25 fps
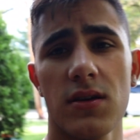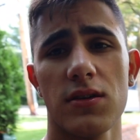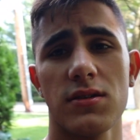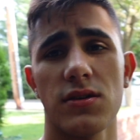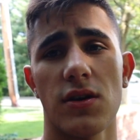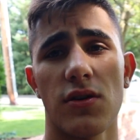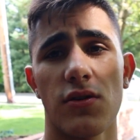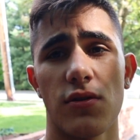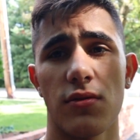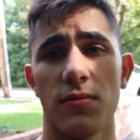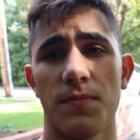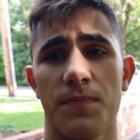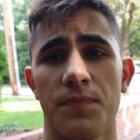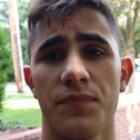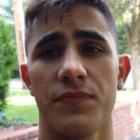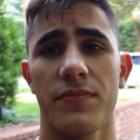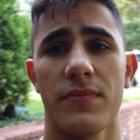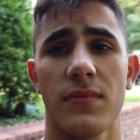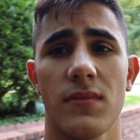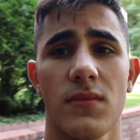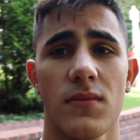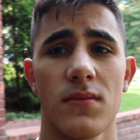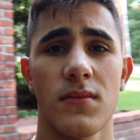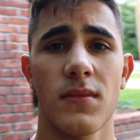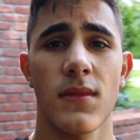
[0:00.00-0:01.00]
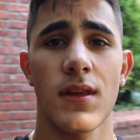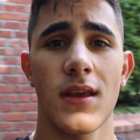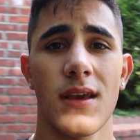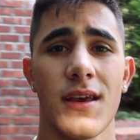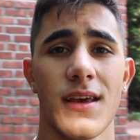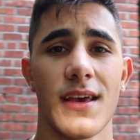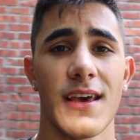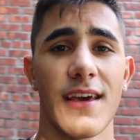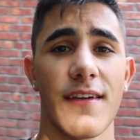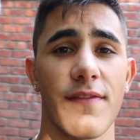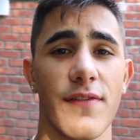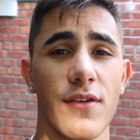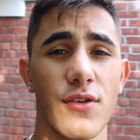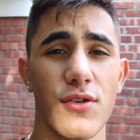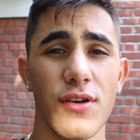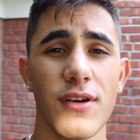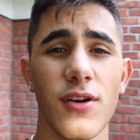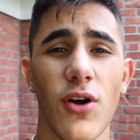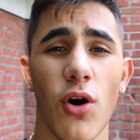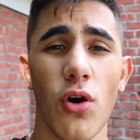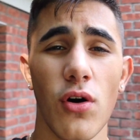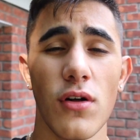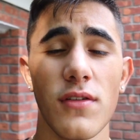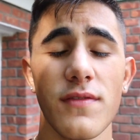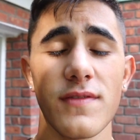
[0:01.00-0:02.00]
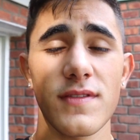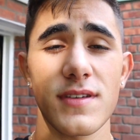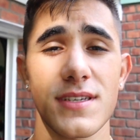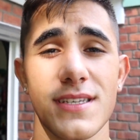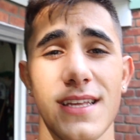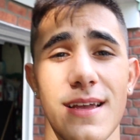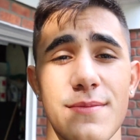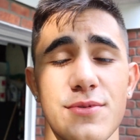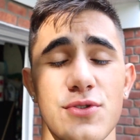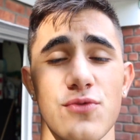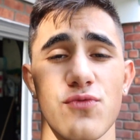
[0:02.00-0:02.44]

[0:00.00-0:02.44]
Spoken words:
So if you did all these steps